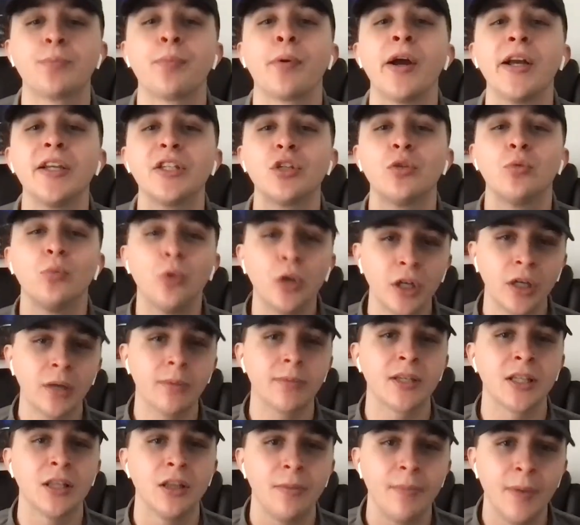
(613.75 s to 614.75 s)
Bryson
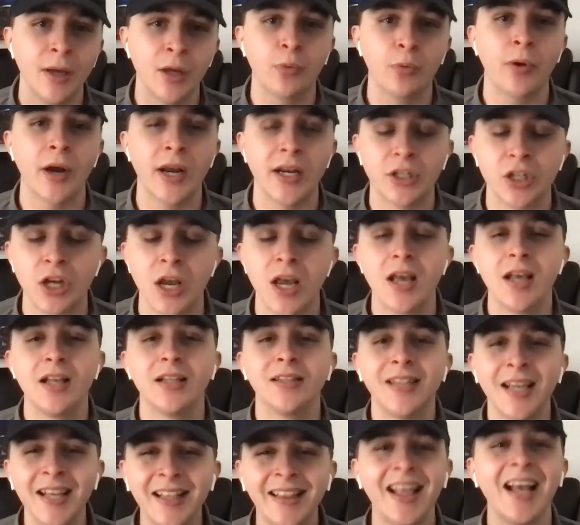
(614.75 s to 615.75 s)
Williams in the mid-range,
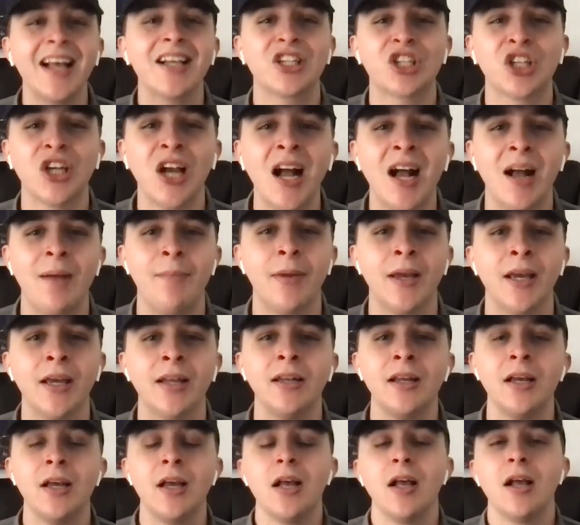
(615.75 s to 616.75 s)
take that shot,
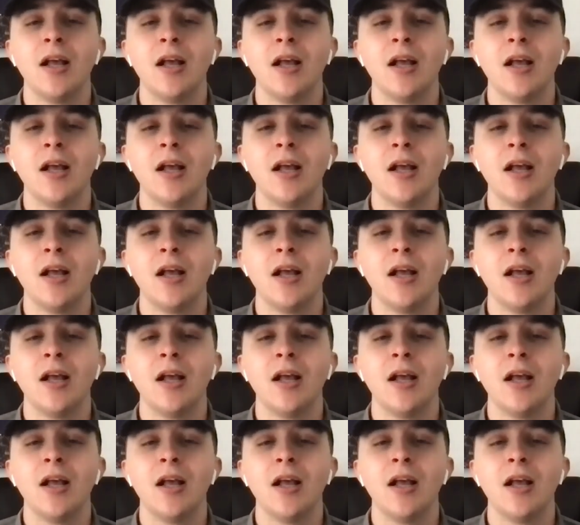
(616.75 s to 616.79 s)
man.